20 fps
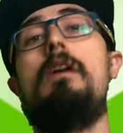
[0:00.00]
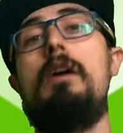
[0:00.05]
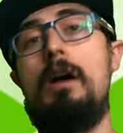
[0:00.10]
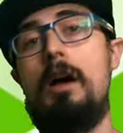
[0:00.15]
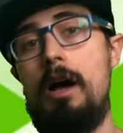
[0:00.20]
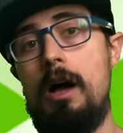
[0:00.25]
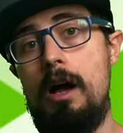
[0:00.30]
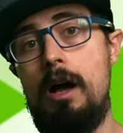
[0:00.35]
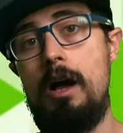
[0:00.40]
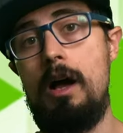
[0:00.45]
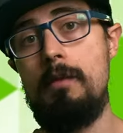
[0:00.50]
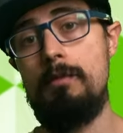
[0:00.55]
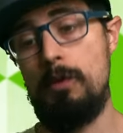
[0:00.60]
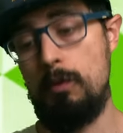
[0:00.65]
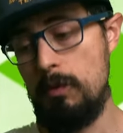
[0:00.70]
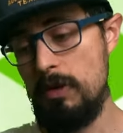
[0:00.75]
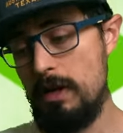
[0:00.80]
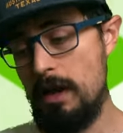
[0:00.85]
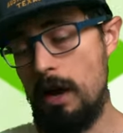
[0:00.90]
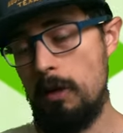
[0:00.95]
Ah, but we
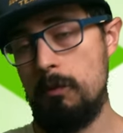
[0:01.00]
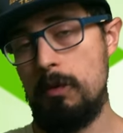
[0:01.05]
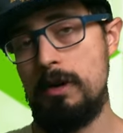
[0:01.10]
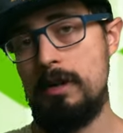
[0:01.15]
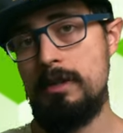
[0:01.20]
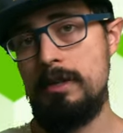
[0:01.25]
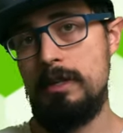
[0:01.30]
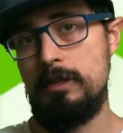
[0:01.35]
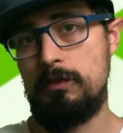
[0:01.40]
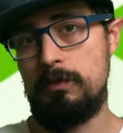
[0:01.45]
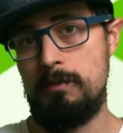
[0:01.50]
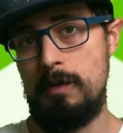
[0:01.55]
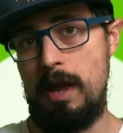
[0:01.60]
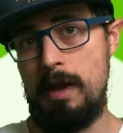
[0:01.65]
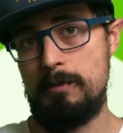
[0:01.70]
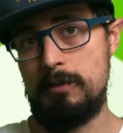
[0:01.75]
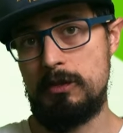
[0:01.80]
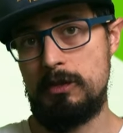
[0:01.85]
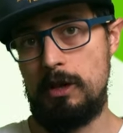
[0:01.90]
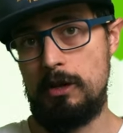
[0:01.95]
got one of these from
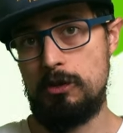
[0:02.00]
Amazon